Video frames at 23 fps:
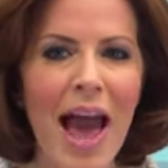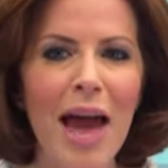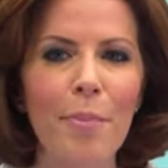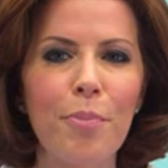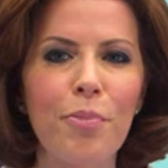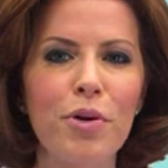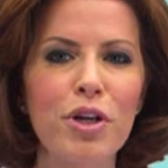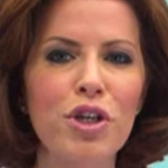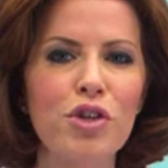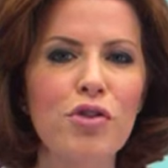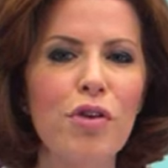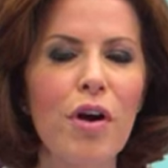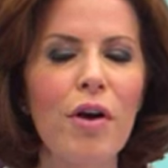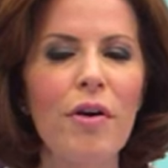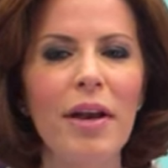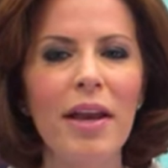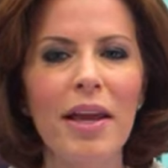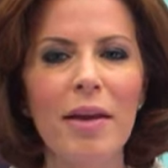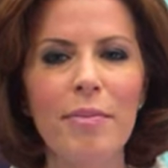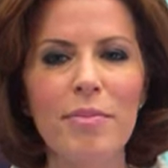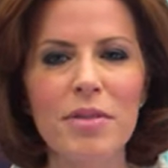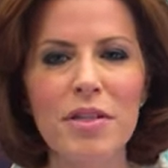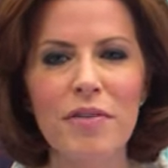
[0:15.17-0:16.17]
at
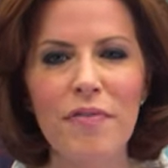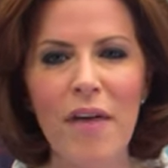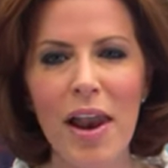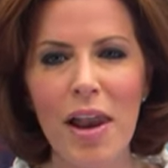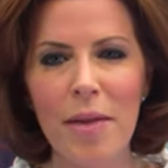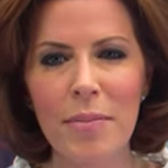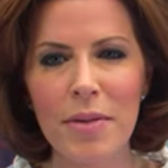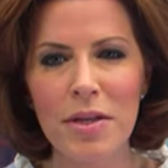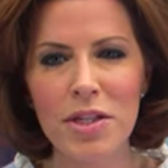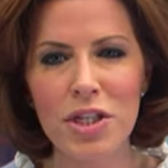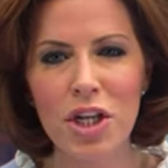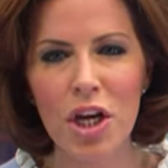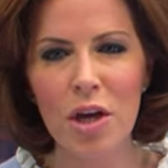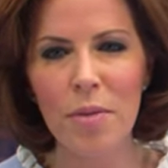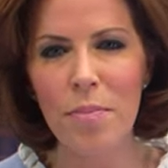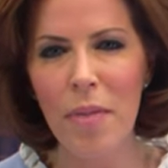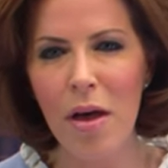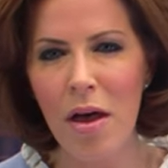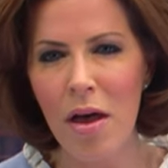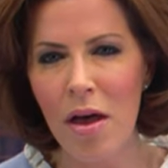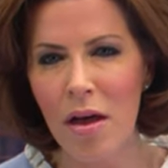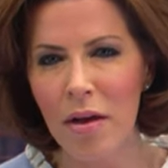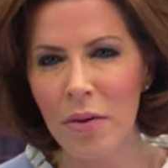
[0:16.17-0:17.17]
Petroleum Development
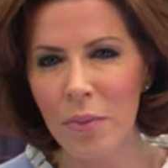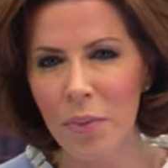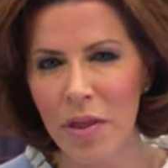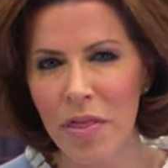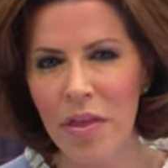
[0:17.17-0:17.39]
Oman,